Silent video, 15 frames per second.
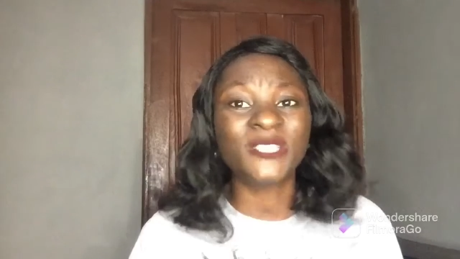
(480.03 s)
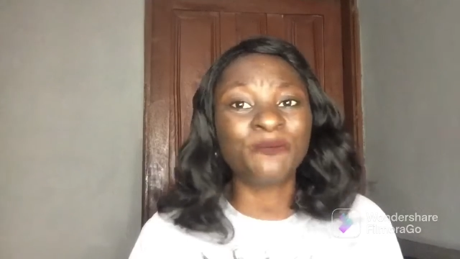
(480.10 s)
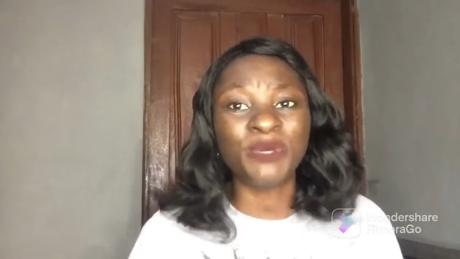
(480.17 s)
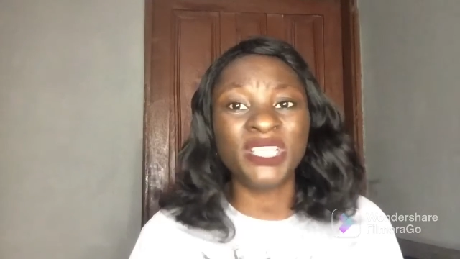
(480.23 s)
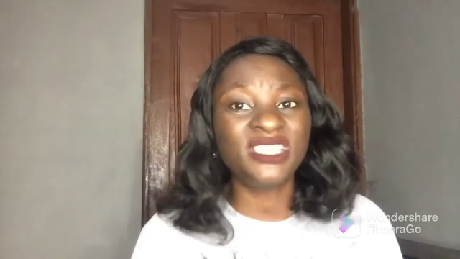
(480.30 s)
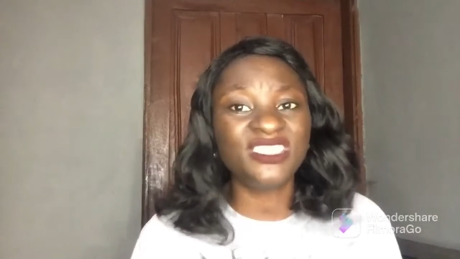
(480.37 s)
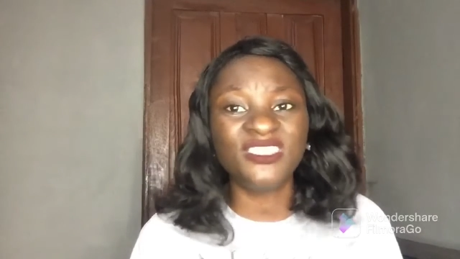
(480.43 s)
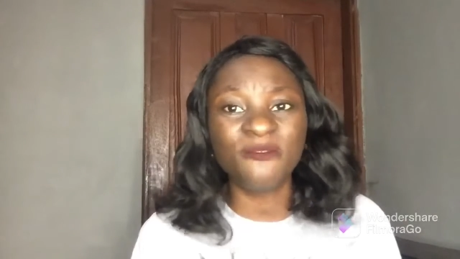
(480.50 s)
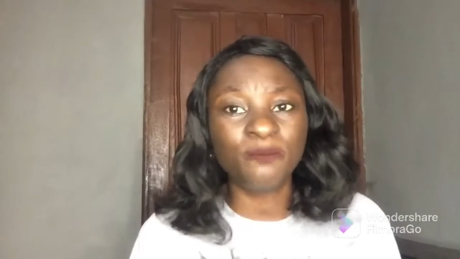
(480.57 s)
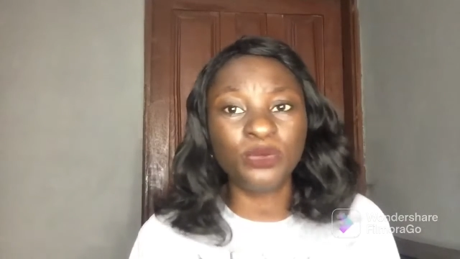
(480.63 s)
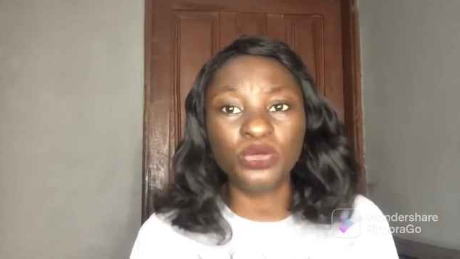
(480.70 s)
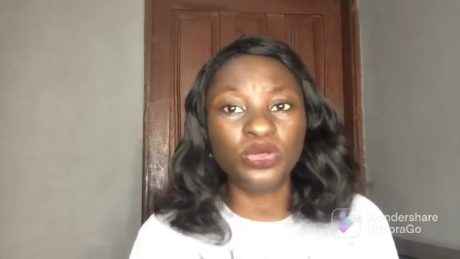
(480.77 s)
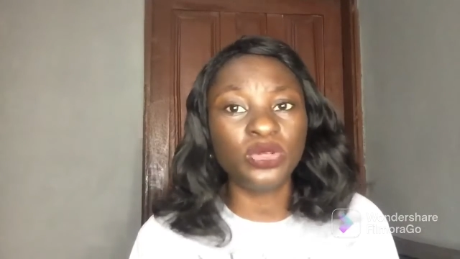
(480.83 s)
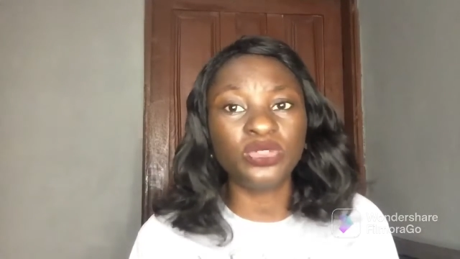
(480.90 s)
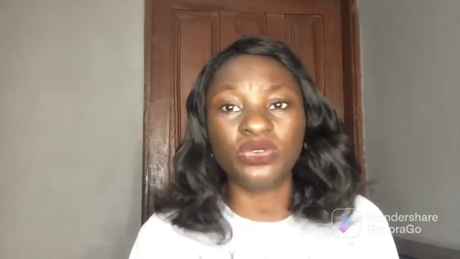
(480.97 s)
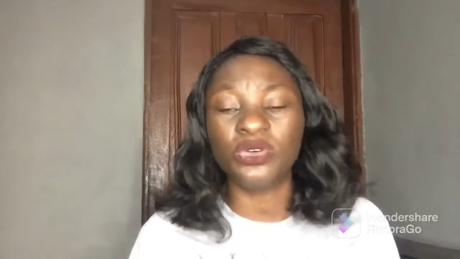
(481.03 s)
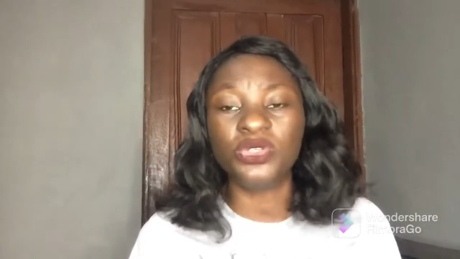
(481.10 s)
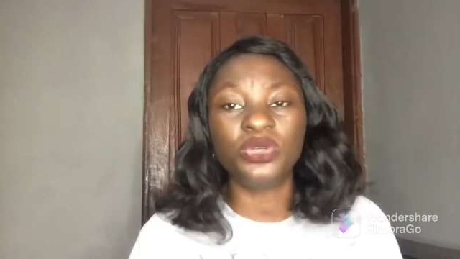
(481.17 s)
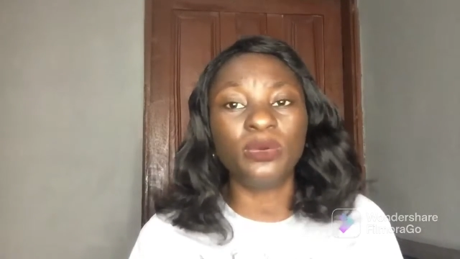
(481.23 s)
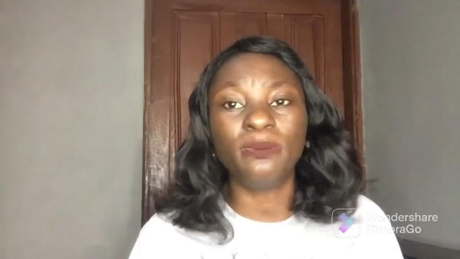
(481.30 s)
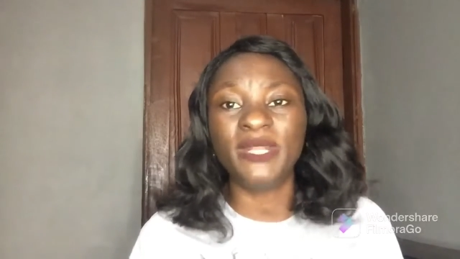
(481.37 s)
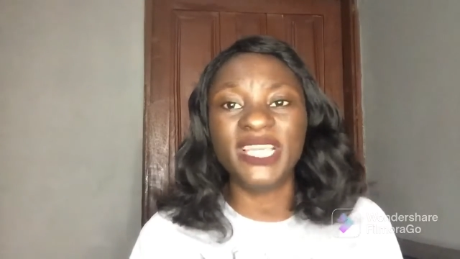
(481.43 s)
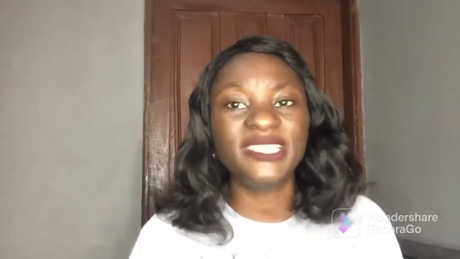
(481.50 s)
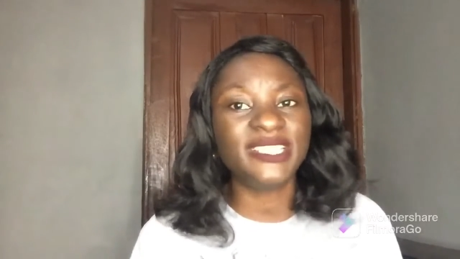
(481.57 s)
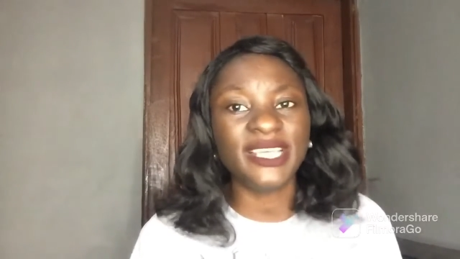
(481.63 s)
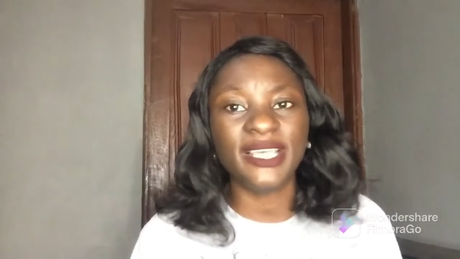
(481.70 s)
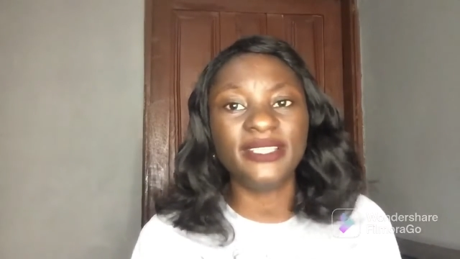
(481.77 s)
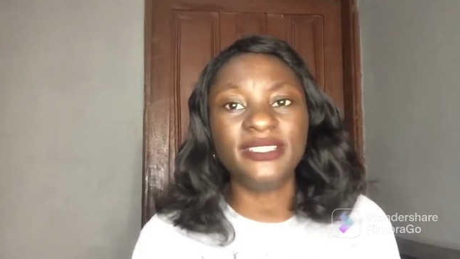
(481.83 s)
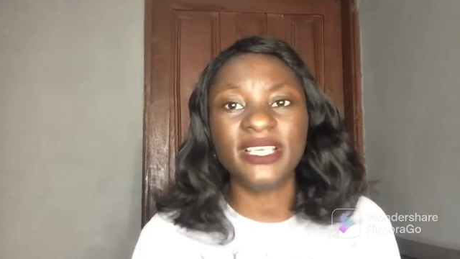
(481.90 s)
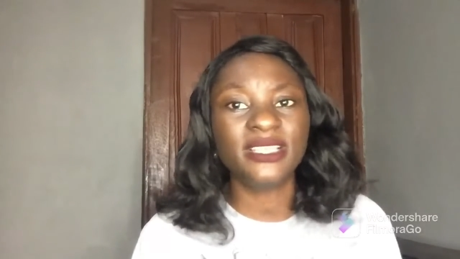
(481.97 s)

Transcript: expensive product on your blend air.